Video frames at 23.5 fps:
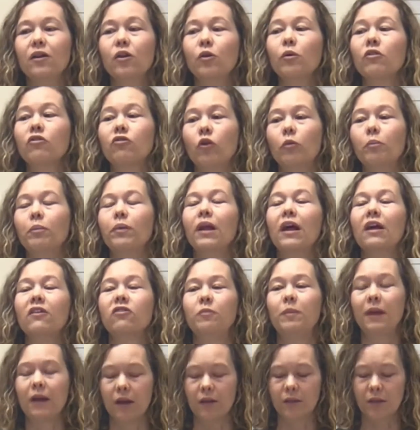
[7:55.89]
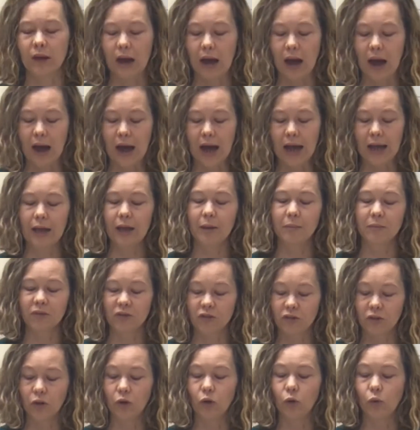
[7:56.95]
You are still blessed because I am
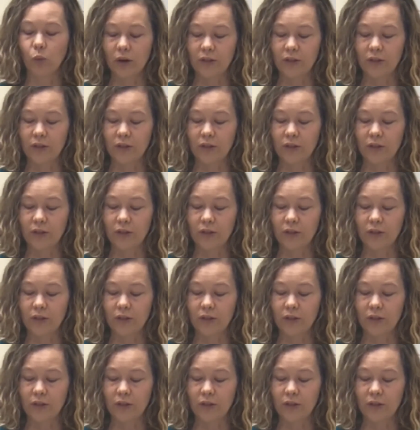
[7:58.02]
still